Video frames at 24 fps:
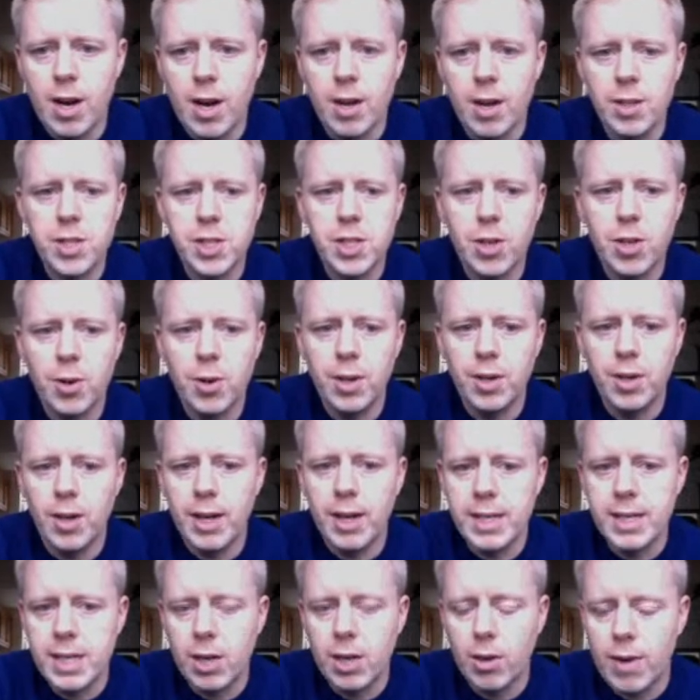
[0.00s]
answer on an
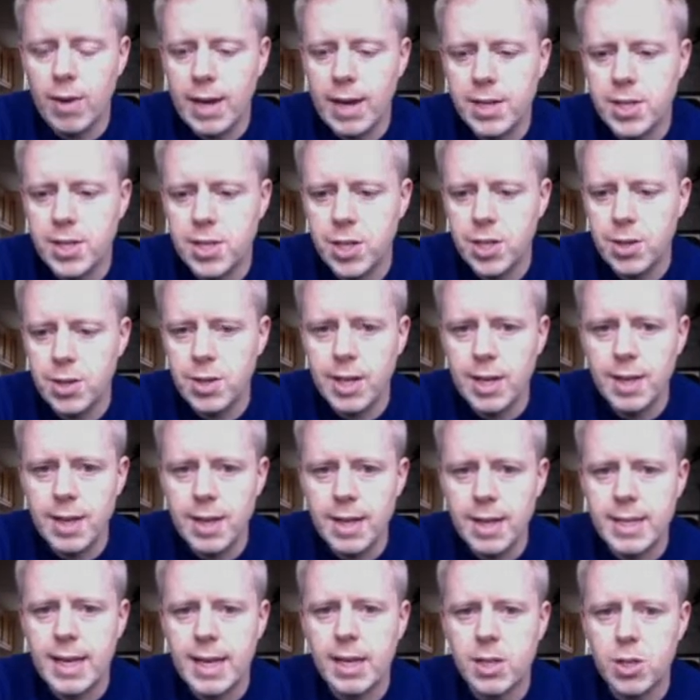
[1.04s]
idea or attitude
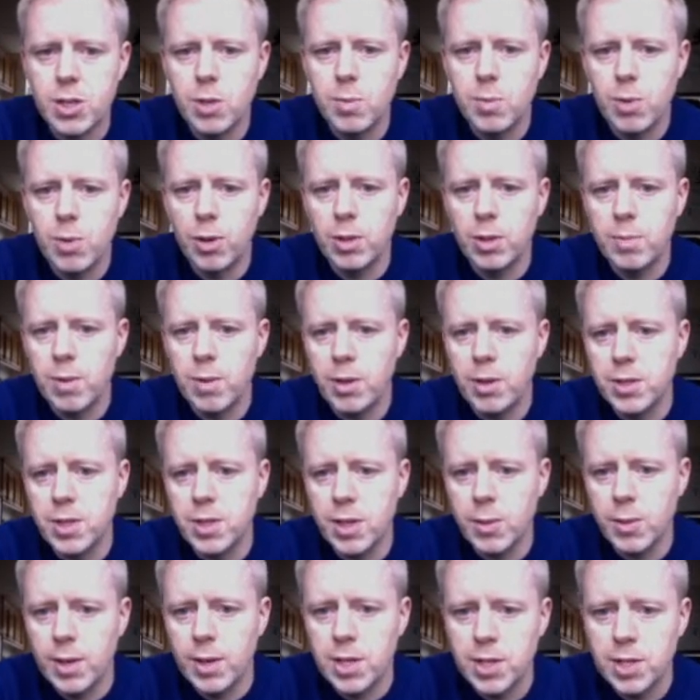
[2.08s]
and then take a two-pronged approach
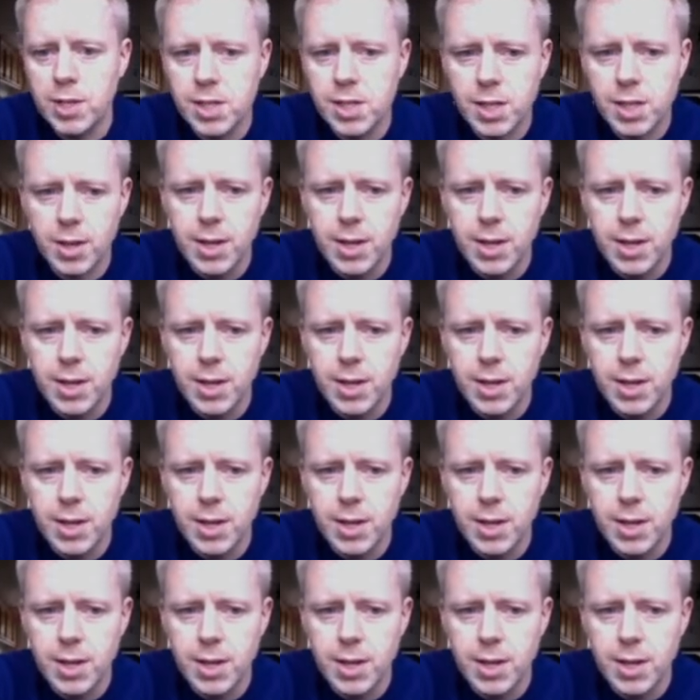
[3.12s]
to the question.